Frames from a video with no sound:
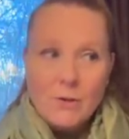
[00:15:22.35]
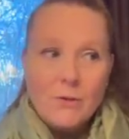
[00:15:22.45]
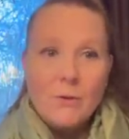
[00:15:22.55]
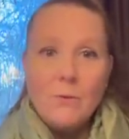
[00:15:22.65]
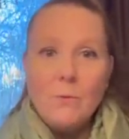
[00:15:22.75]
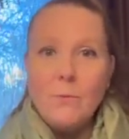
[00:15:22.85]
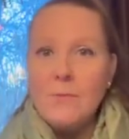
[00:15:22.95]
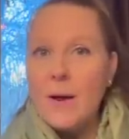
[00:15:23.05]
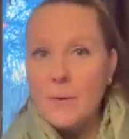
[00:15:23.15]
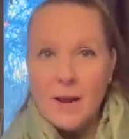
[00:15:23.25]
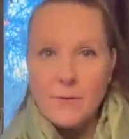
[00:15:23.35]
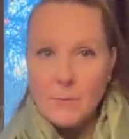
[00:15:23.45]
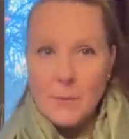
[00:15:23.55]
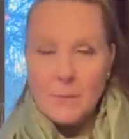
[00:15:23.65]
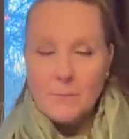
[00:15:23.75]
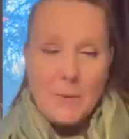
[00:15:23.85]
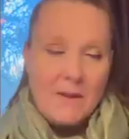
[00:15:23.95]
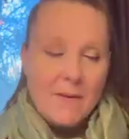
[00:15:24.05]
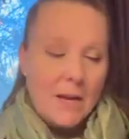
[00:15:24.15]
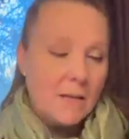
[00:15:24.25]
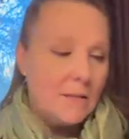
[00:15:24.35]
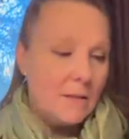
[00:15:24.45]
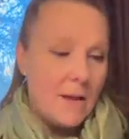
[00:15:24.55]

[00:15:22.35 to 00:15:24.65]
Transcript: So that would have to be fixed,